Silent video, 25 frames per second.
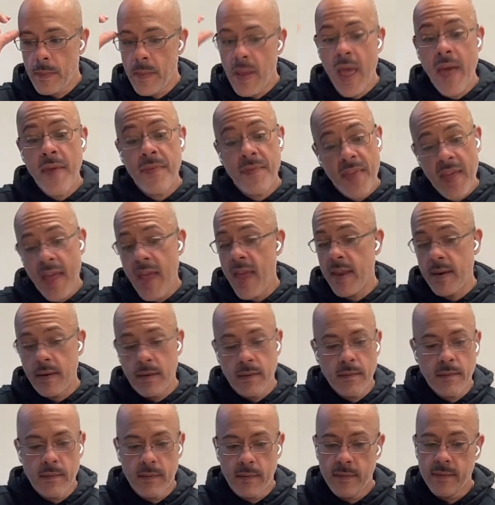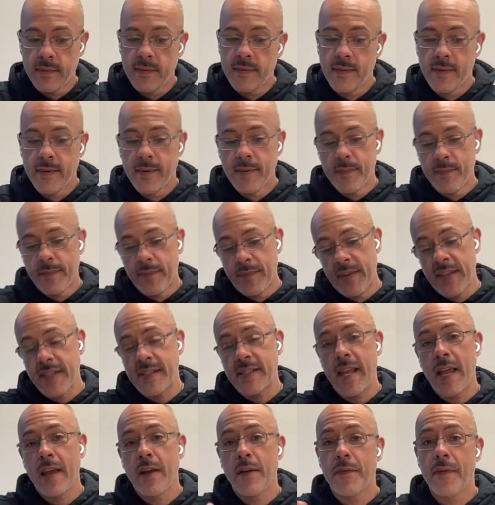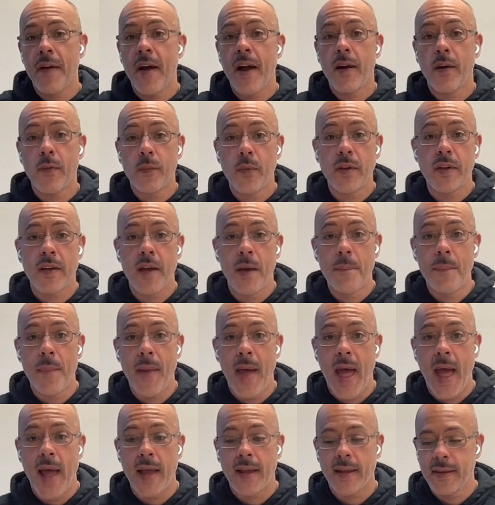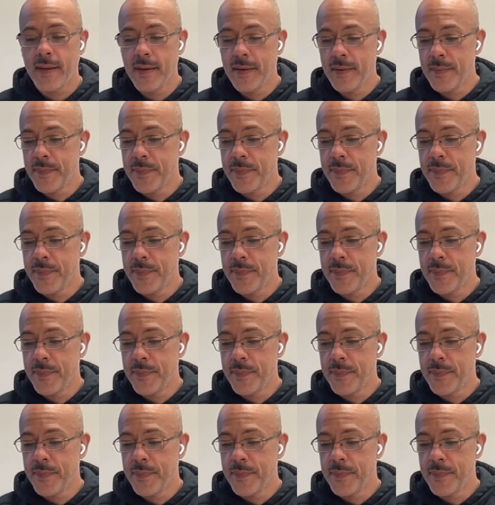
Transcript: And then this King of Fire will come back.